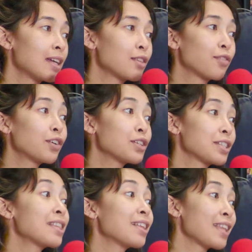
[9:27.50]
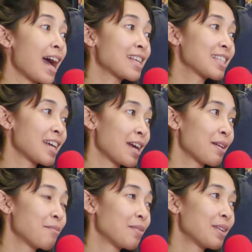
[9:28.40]
The first and the last time.
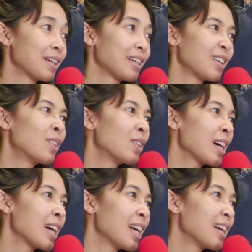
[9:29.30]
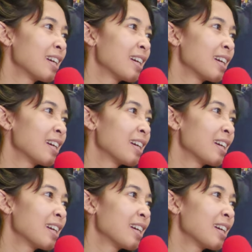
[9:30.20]
Ako din. Oo nga eh.